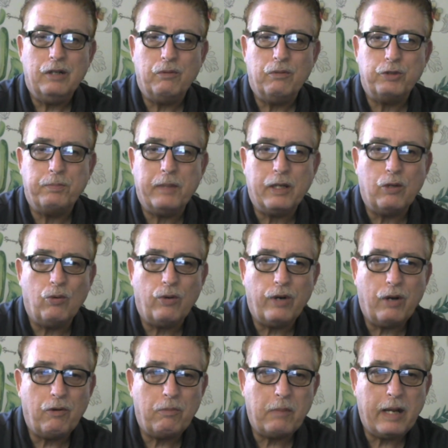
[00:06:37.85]
what's been going
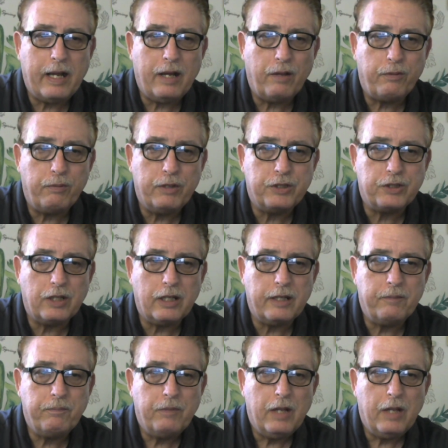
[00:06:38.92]
on with my health recently.